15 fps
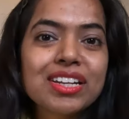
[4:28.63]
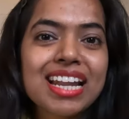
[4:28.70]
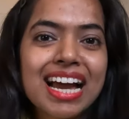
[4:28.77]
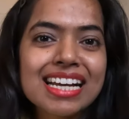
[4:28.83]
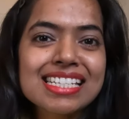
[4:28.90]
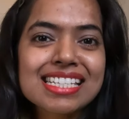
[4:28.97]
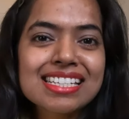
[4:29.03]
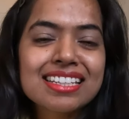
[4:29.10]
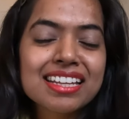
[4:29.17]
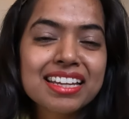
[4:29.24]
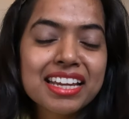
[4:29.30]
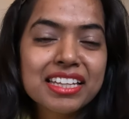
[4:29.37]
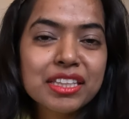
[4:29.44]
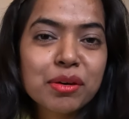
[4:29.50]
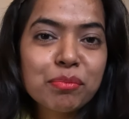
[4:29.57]
the last
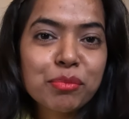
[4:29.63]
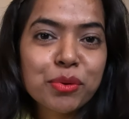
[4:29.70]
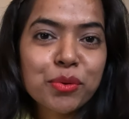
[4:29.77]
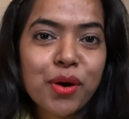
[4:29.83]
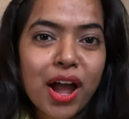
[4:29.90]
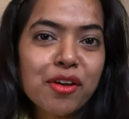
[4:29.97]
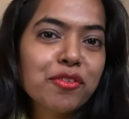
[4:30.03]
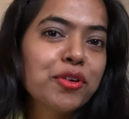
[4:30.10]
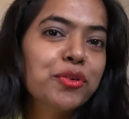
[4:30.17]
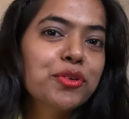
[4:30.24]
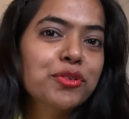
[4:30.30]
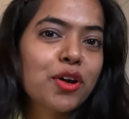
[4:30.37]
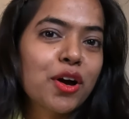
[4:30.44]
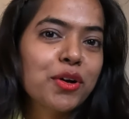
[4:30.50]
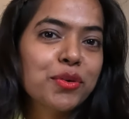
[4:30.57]
thing in the pro I want to
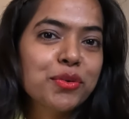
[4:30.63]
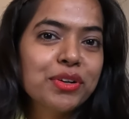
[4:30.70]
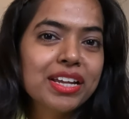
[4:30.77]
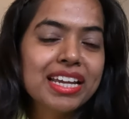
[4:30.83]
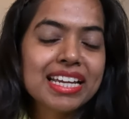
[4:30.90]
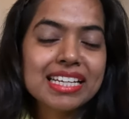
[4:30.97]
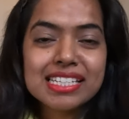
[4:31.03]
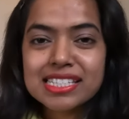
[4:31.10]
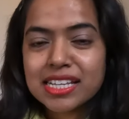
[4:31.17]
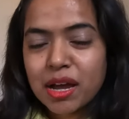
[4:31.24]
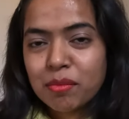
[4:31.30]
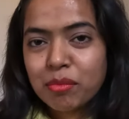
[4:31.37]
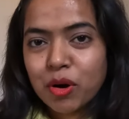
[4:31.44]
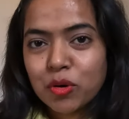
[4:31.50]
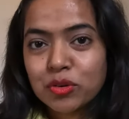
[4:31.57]
talk today is
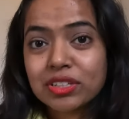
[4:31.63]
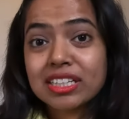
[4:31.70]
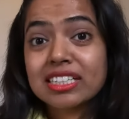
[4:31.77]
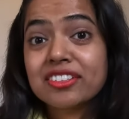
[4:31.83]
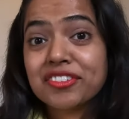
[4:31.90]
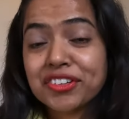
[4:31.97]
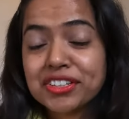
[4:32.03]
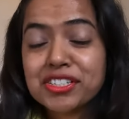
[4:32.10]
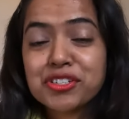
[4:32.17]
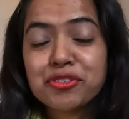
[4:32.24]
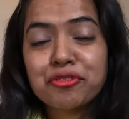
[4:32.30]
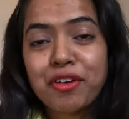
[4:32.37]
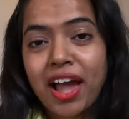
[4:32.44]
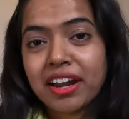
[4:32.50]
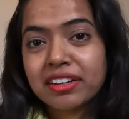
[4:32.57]
about the trust
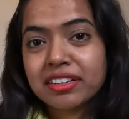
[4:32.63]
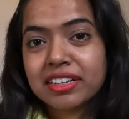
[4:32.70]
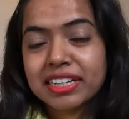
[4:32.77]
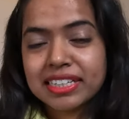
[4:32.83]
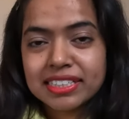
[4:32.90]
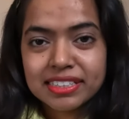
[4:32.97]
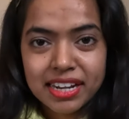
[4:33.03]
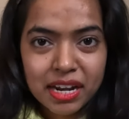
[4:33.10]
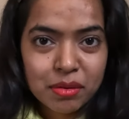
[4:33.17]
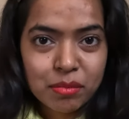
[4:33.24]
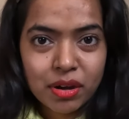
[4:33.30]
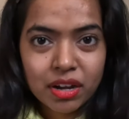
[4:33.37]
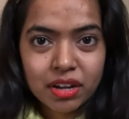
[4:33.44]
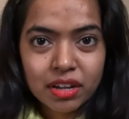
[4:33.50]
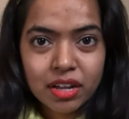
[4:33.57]
factor in
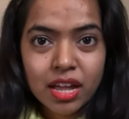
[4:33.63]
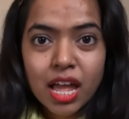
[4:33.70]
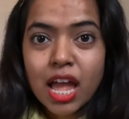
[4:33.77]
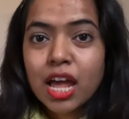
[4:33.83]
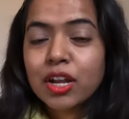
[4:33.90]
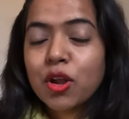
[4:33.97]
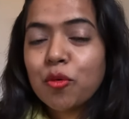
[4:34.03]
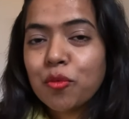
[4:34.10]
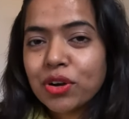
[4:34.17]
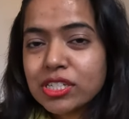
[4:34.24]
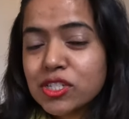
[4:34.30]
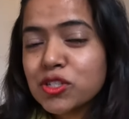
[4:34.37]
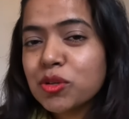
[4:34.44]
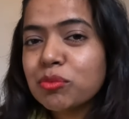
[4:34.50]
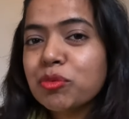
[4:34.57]
Denmark. Now,
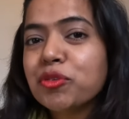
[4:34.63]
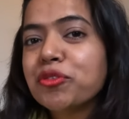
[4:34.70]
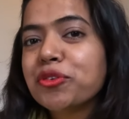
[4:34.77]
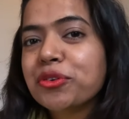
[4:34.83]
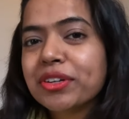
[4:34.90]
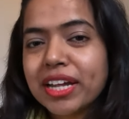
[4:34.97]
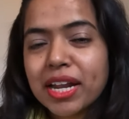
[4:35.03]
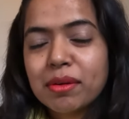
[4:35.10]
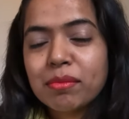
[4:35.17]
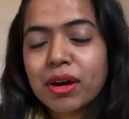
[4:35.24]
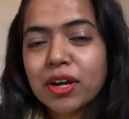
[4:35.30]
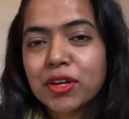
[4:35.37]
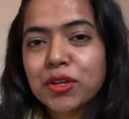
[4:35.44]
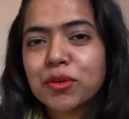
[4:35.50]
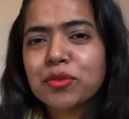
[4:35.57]
once you move to
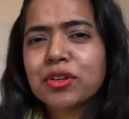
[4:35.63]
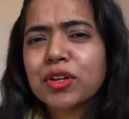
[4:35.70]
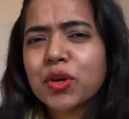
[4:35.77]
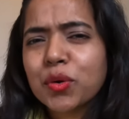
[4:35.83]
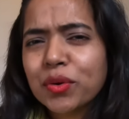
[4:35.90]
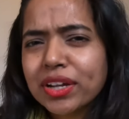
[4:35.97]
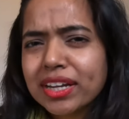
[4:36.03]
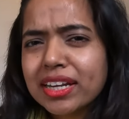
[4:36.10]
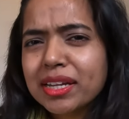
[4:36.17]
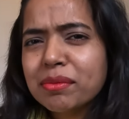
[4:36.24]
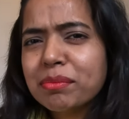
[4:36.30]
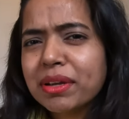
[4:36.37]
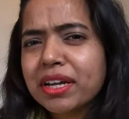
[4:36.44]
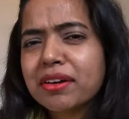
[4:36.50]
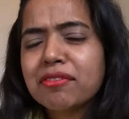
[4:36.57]
Denmark, you will quickly
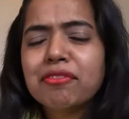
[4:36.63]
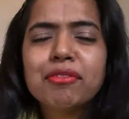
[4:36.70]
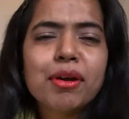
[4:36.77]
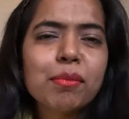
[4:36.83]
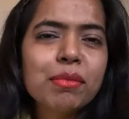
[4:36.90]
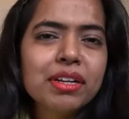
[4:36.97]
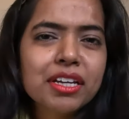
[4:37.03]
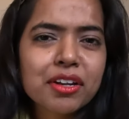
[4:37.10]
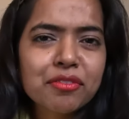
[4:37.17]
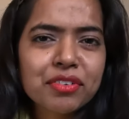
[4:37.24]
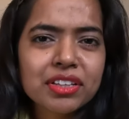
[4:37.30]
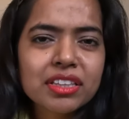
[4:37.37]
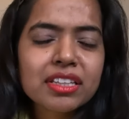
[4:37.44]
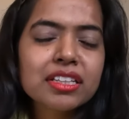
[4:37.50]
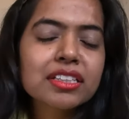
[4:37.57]
become familiar
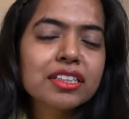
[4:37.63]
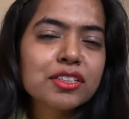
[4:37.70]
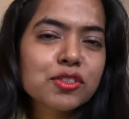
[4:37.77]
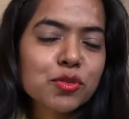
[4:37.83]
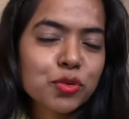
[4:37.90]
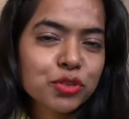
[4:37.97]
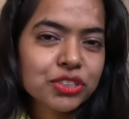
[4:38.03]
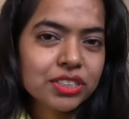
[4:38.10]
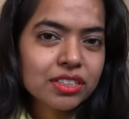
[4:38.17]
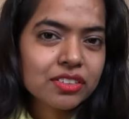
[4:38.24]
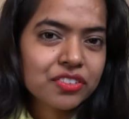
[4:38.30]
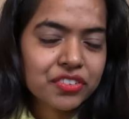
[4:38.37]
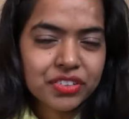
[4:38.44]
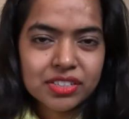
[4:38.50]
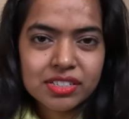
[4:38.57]
with the social
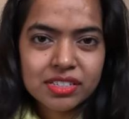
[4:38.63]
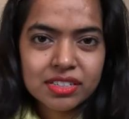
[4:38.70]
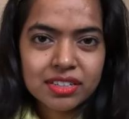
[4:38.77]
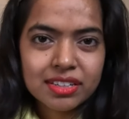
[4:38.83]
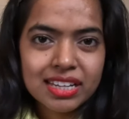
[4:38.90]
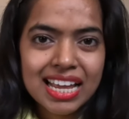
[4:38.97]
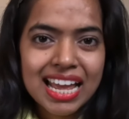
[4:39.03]
trust.